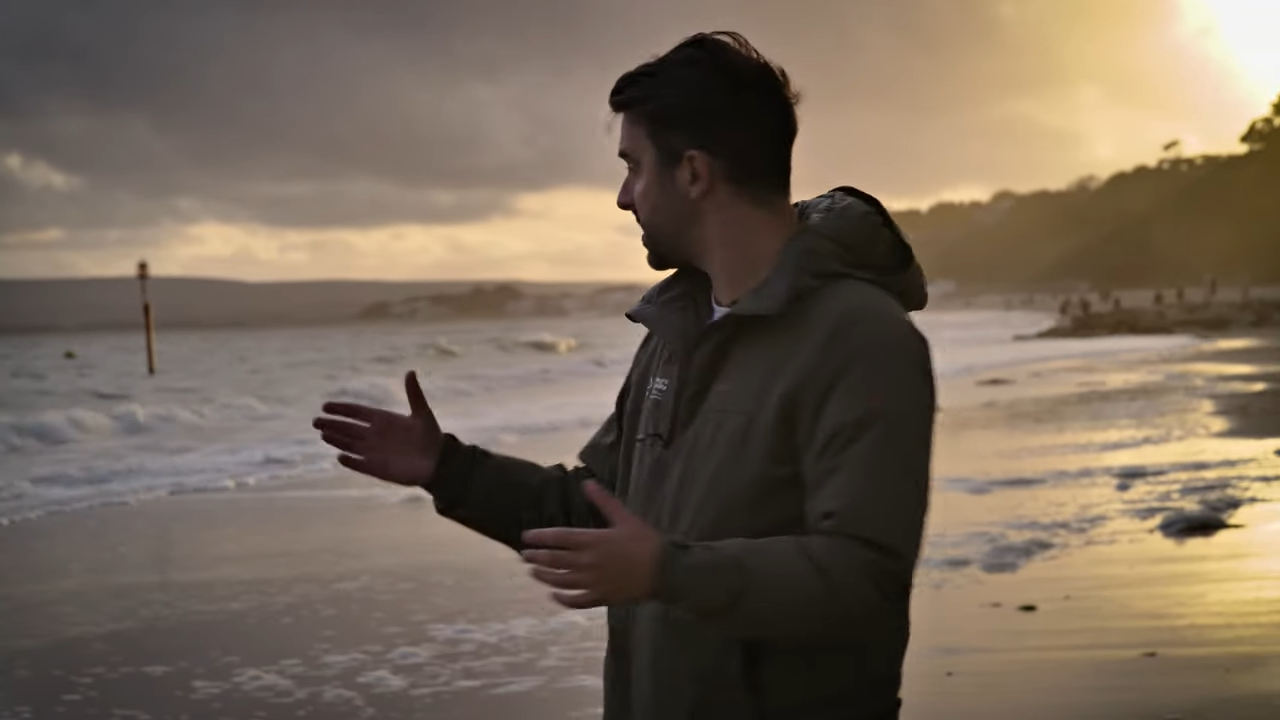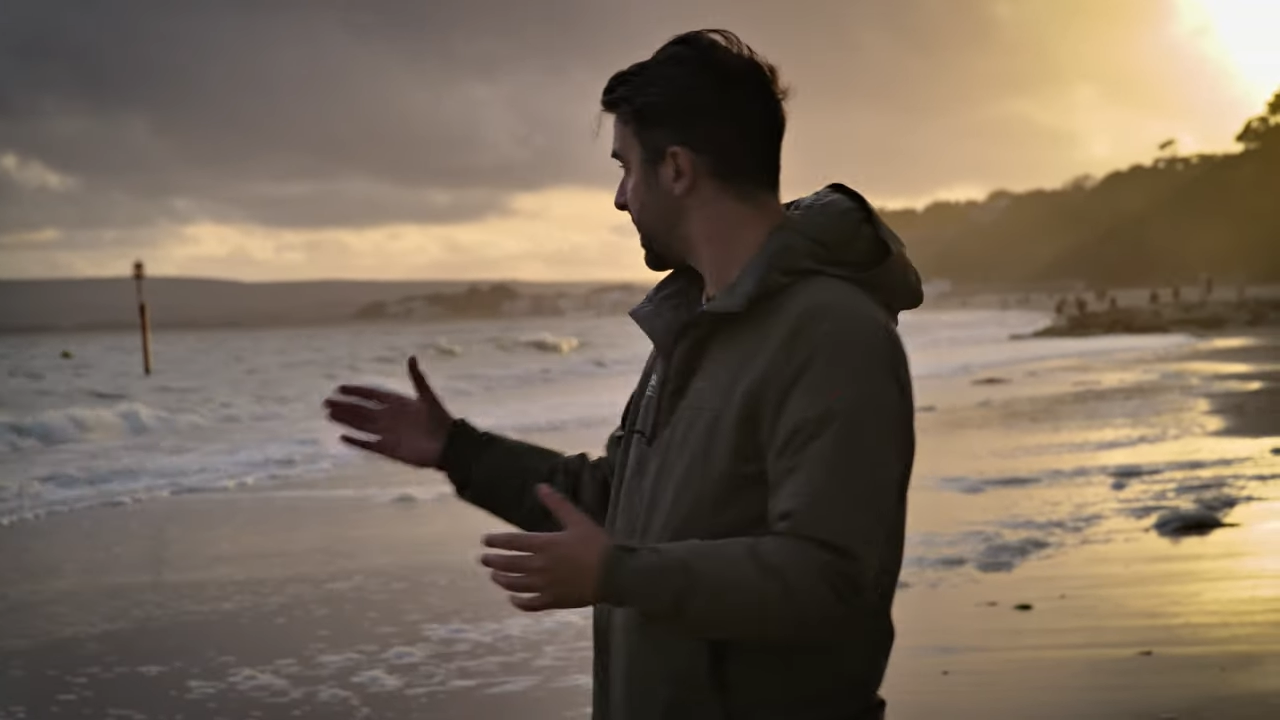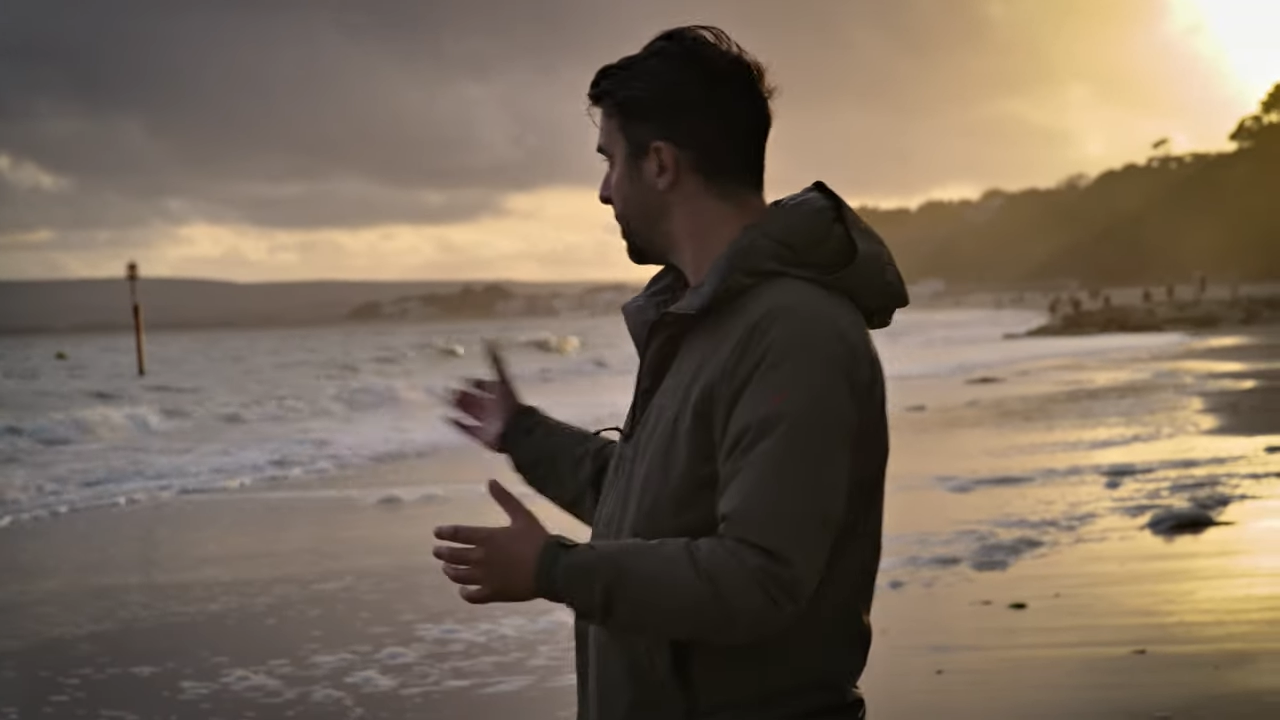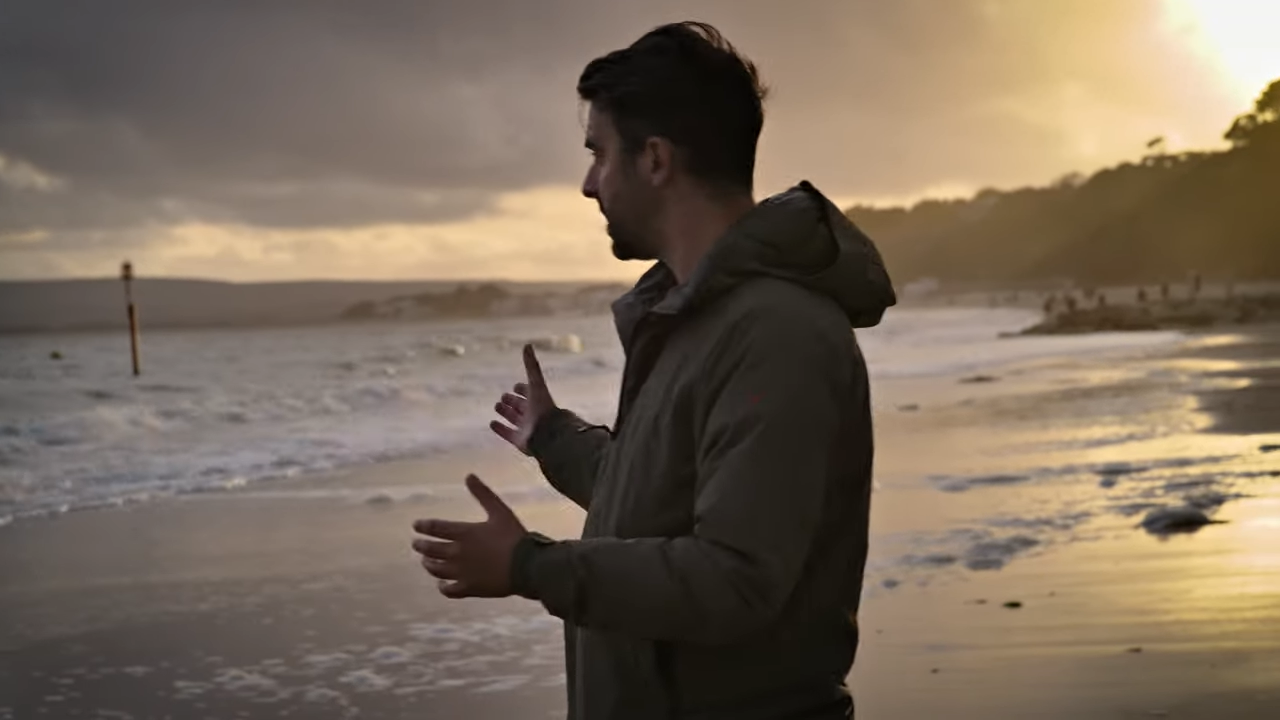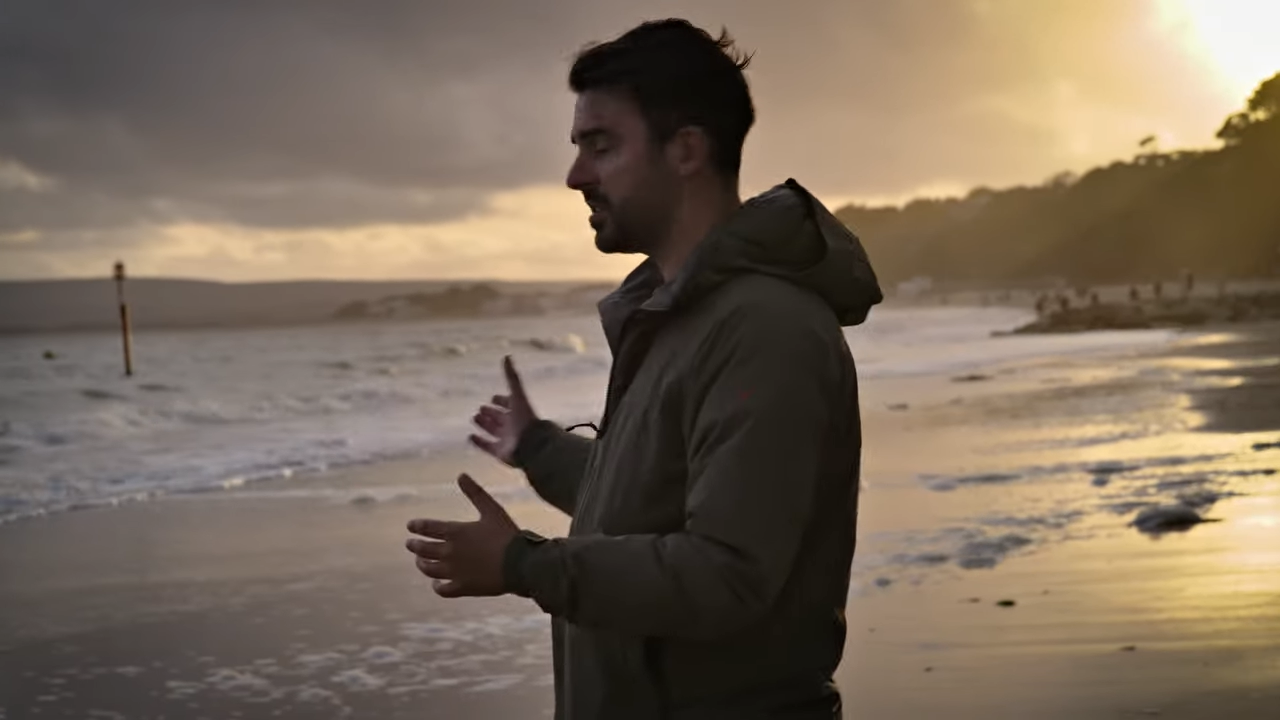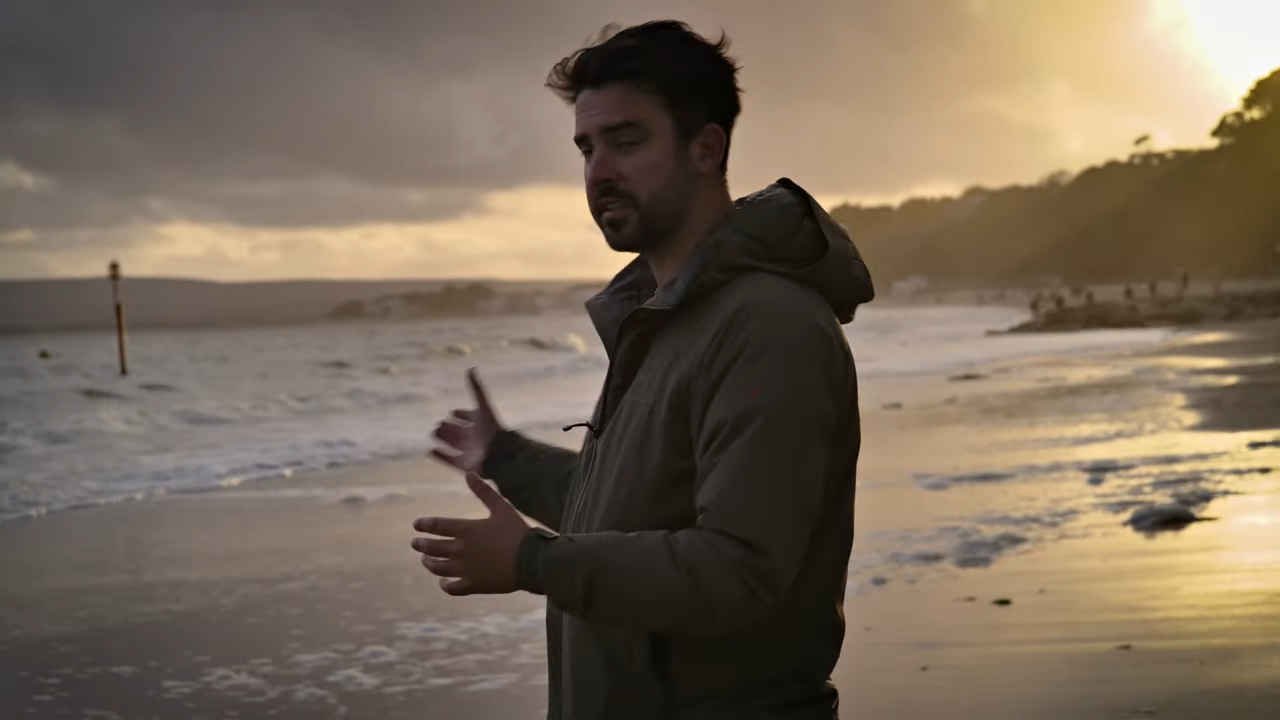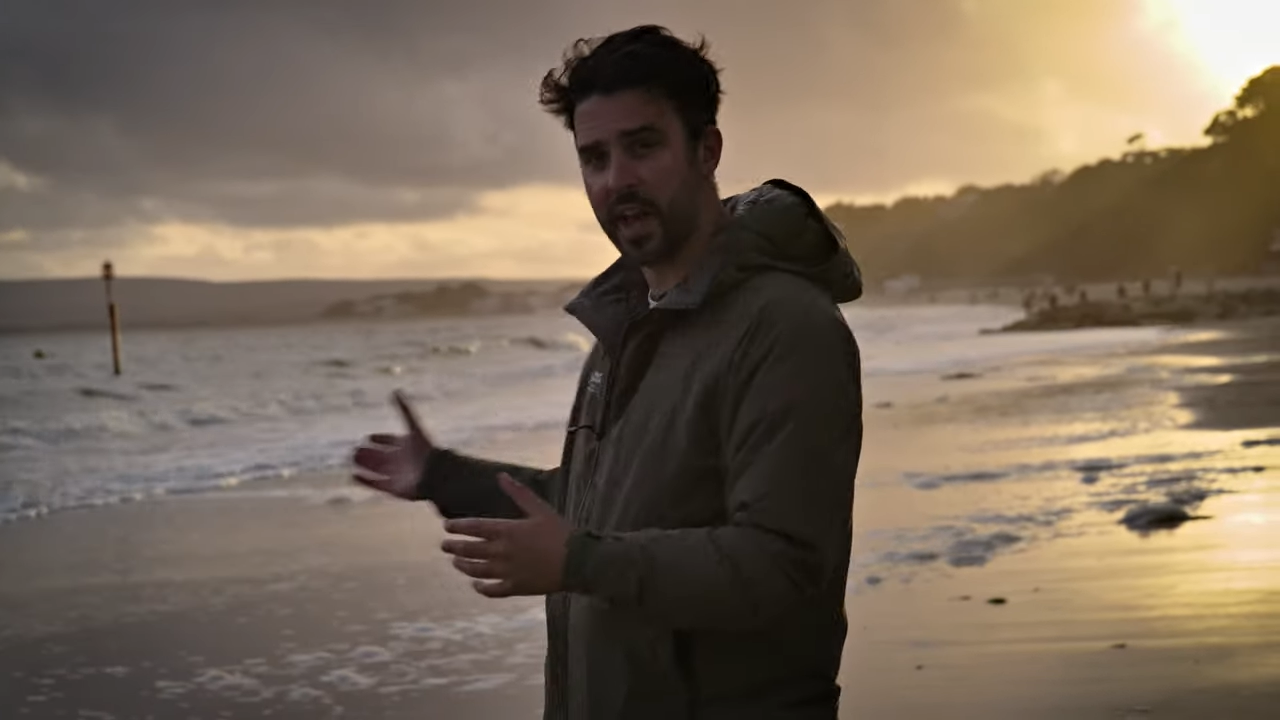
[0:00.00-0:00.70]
similar to the